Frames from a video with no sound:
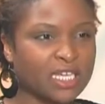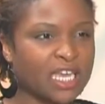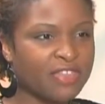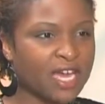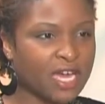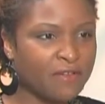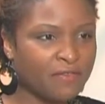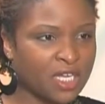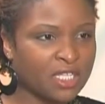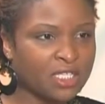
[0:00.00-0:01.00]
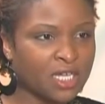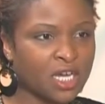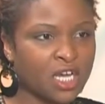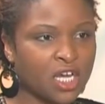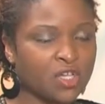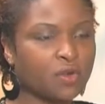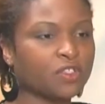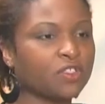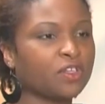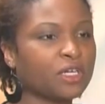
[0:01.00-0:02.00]
to gain that confidence. You
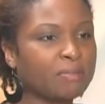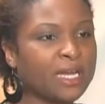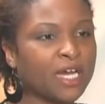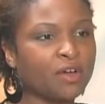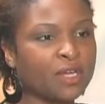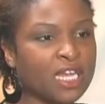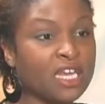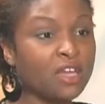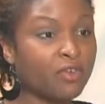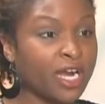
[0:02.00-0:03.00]
also talk about eating